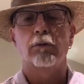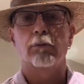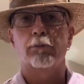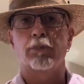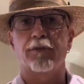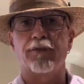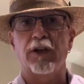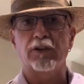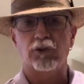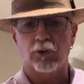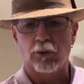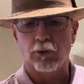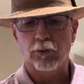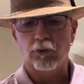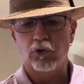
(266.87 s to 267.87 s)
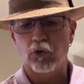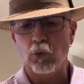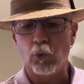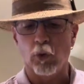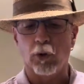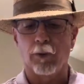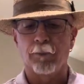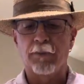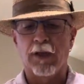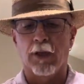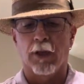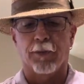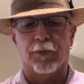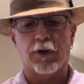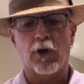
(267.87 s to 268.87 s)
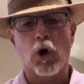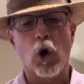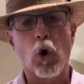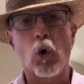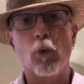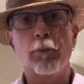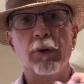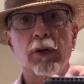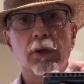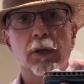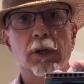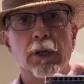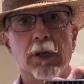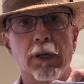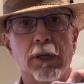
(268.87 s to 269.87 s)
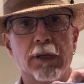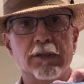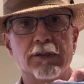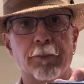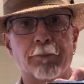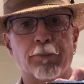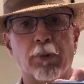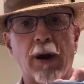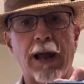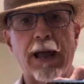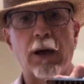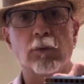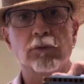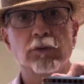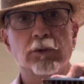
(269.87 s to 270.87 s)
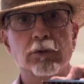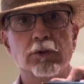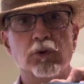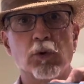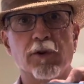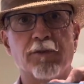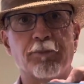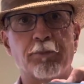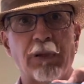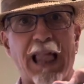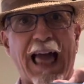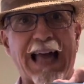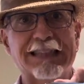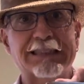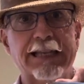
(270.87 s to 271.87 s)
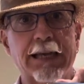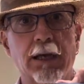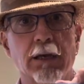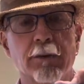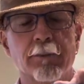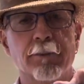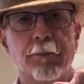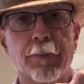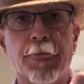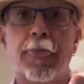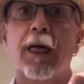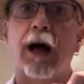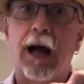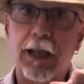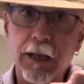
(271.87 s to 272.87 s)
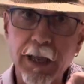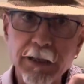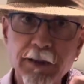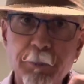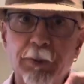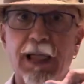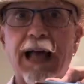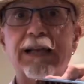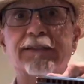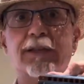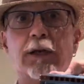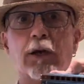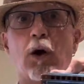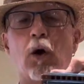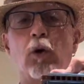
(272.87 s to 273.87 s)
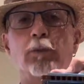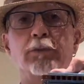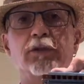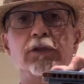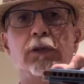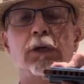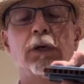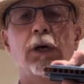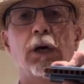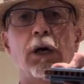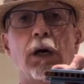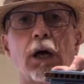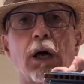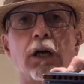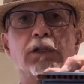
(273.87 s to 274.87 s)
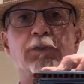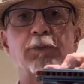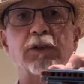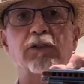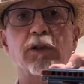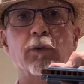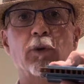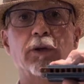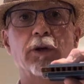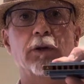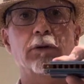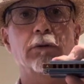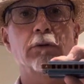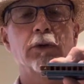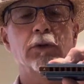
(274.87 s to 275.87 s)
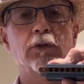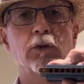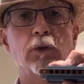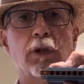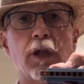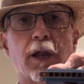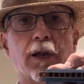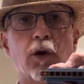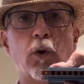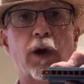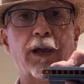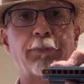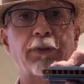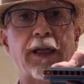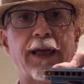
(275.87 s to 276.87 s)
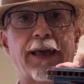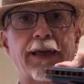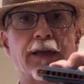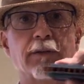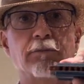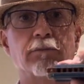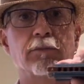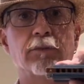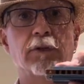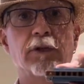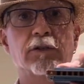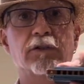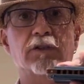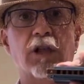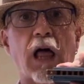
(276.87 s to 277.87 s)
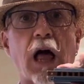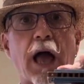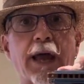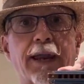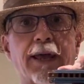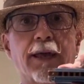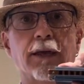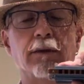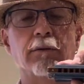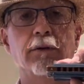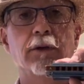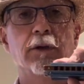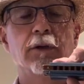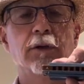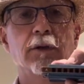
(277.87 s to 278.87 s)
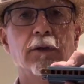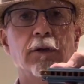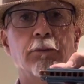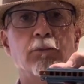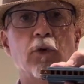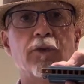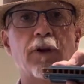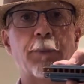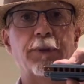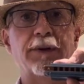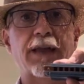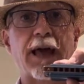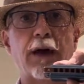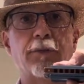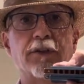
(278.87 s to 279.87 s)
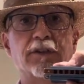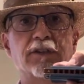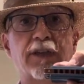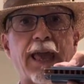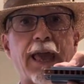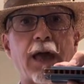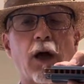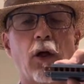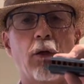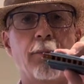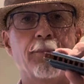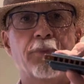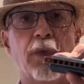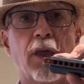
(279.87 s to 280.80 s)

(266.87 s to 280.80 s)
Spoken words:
professional tool. The comb is a brown sort of plastic. I like the plastic combs, especially when you're doing a lot of quick playing and sliding and moving up and down the scale.